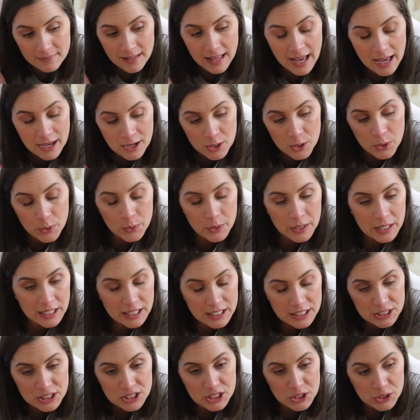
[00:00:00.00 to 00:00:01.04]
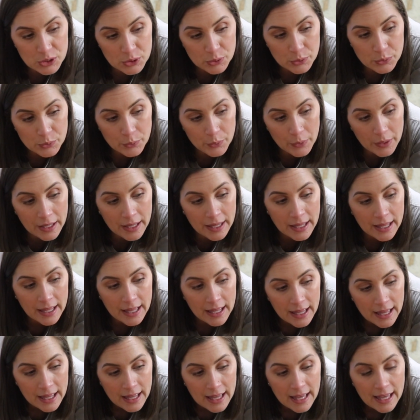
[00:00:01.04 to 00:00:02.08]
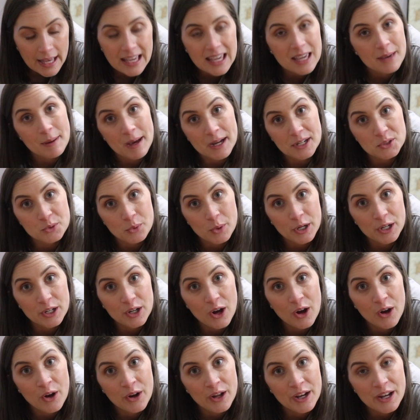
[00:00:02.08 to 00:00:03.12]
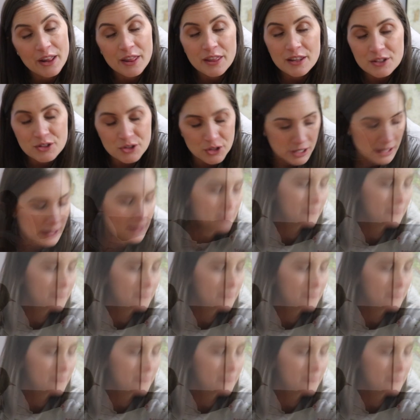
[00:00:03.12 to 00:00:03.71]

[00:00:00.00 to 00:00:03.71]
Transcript: I'm going to get back to work on the tree